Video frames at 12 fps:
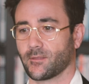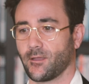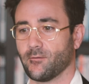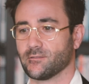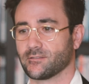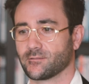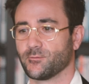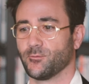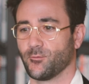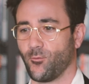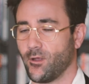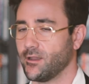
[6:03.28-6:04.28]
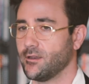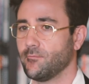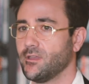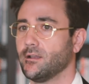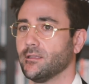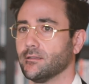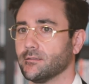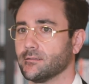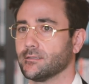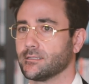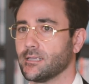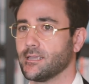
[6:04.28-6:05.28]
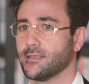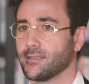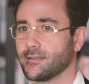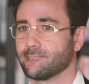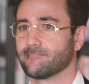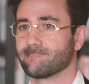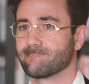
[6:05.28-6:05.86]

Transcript: I was one in a million to say that